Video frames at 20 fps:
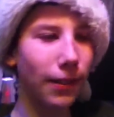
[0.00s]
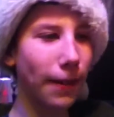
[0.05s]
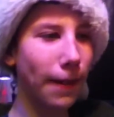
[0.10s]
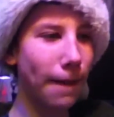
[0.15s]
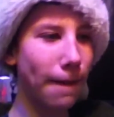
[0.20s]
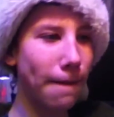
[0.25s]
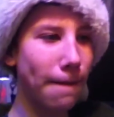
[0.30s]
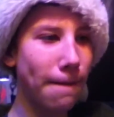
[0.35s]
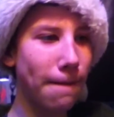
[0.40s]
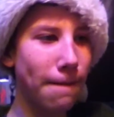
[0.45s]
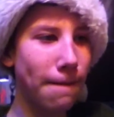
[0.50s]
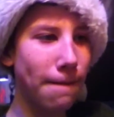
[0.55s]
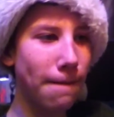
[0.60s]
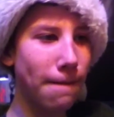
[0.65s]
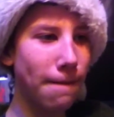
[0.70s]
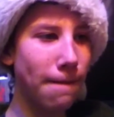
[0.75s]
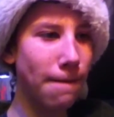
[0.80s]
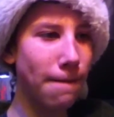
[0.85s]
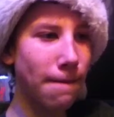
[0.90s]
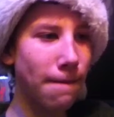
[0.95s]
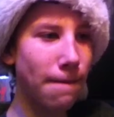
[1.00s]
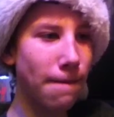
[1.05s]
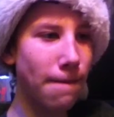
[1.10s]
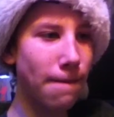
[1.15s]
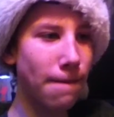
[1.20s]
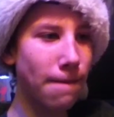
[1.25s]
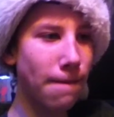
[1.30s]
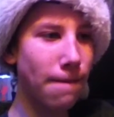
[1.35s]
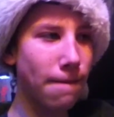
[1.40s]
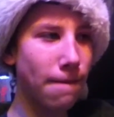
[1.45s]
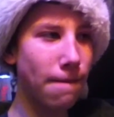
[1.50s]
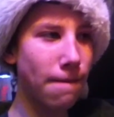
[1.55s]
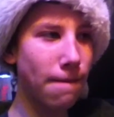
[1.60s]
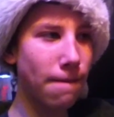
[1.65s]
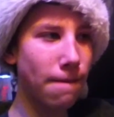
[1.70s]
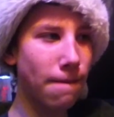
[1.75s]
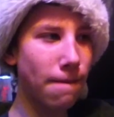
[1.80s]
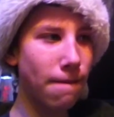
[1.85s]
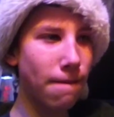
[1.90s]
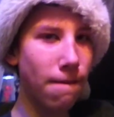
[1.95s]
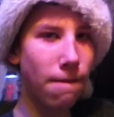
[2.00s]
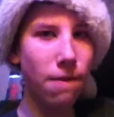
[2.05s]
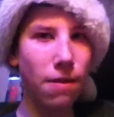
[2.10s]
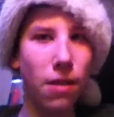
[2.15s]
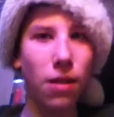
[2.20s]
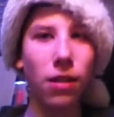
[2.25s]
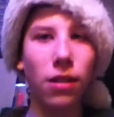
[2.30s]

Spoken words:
(no one is talking)